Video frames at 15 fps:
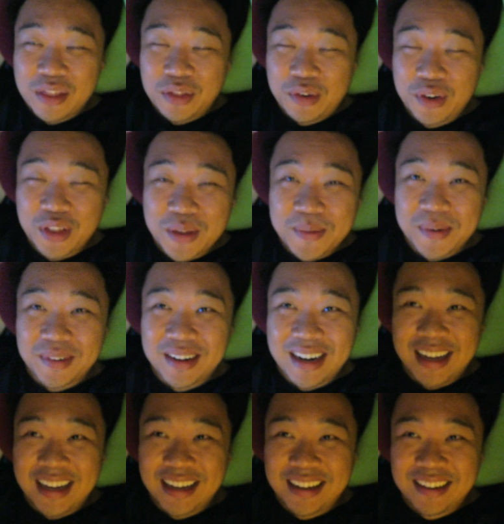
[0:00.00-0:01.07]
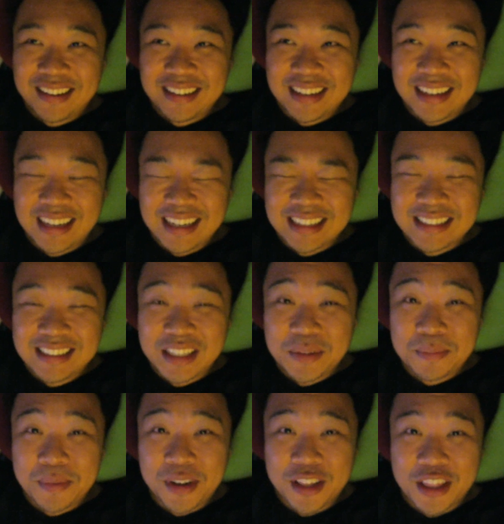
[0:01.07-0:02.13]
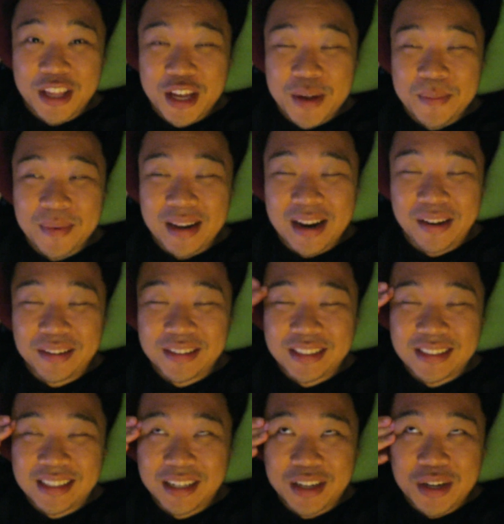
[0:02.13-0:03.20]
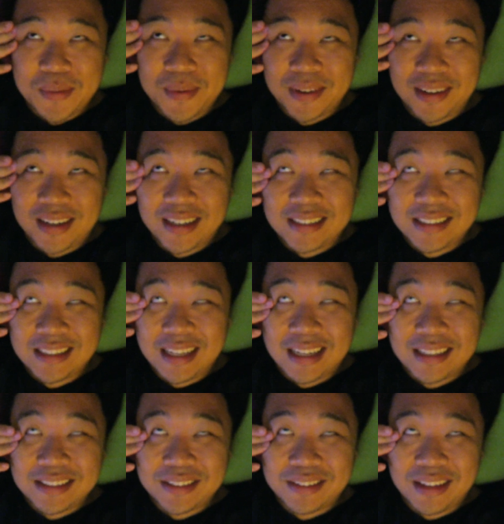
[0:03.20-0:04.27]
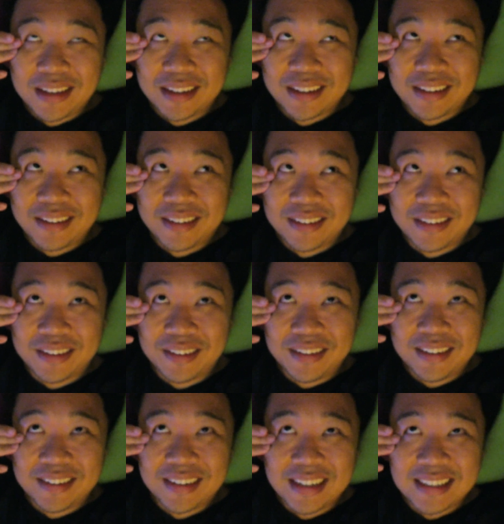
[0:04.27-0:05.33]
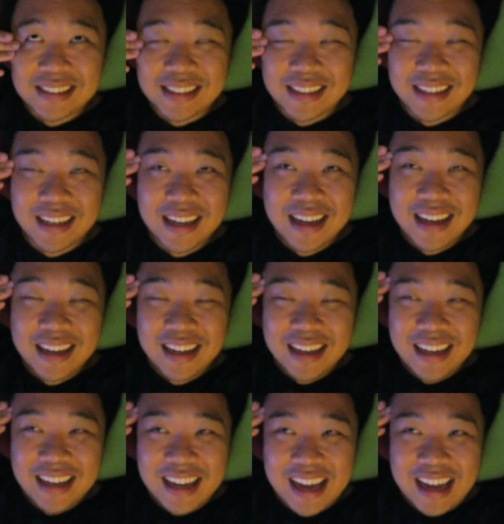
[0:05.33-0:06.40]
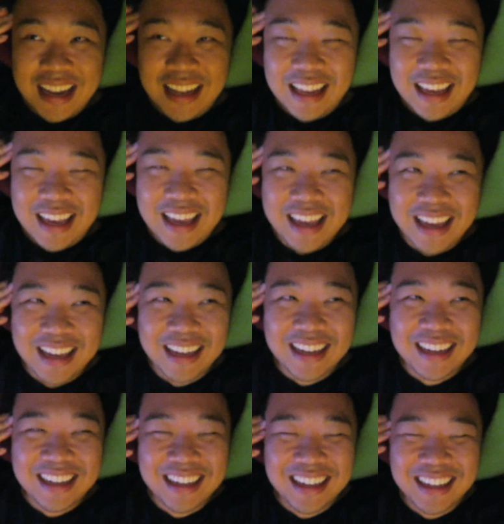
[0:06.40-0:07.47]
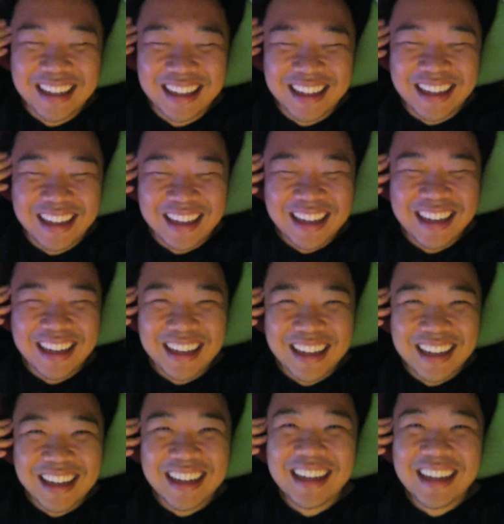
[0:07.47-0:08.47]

throw them around and, like, jump on them. And I was just like, oh, my gosh, Elizo, like, you're going crazy. And like, oh